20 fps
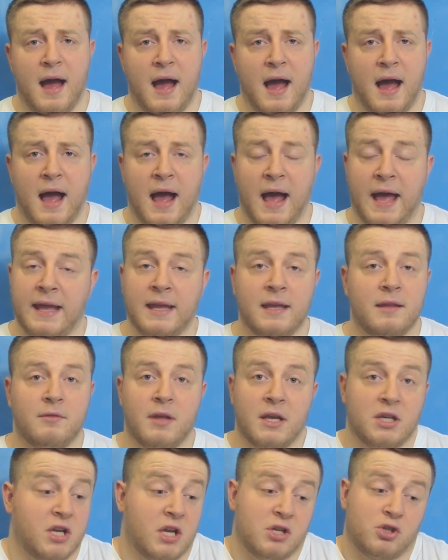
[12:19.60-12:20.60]

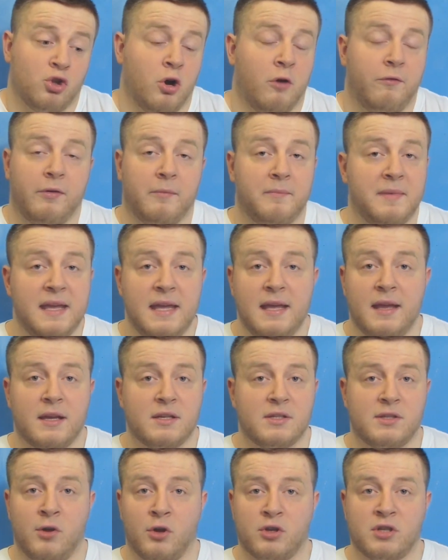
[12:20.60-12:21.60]
It's not for me.
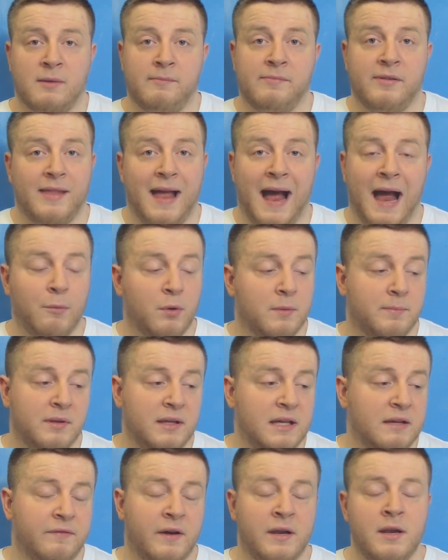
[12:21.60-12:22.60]
It's not something that I would
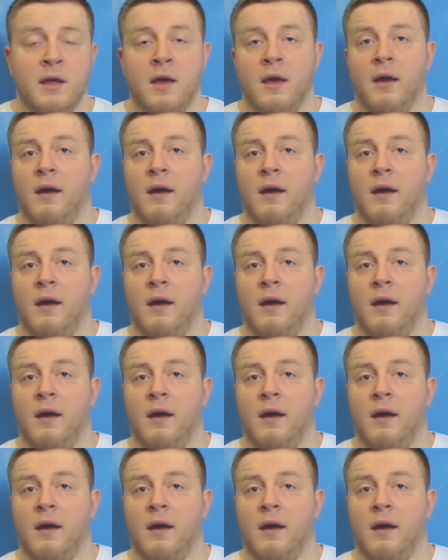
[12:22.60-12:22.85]
believe in.